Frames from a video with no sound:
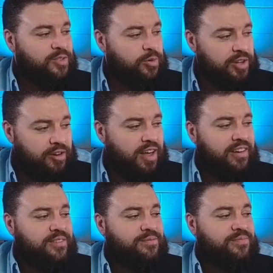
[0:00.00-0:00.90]
North
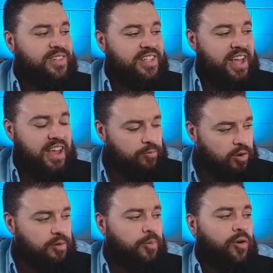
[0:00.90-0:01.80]
Carolina can
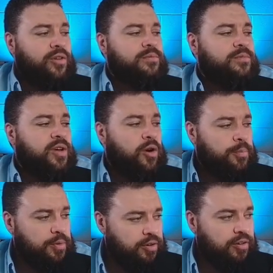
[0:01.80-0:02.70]
run the ball. They are
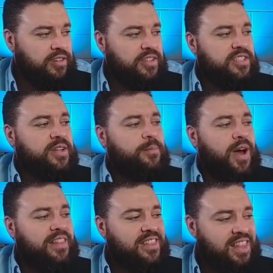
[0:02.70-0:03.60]
pretty good at this.
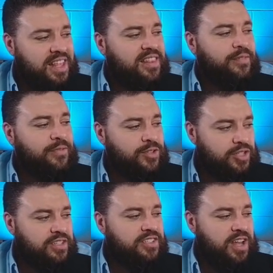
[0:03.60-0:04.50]
I think that
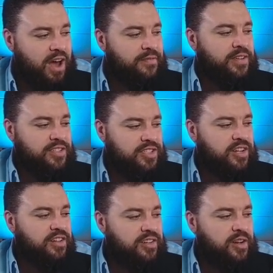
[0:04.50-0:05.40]
Virginia's offense is
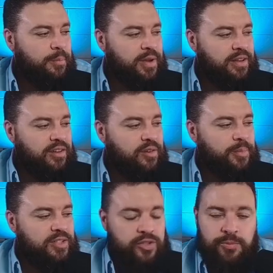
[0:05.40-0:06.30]
going to end up being a little
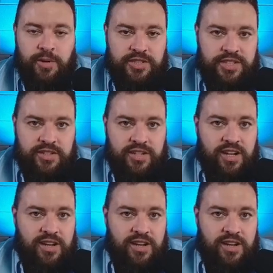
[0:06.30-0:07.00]
bit too much here.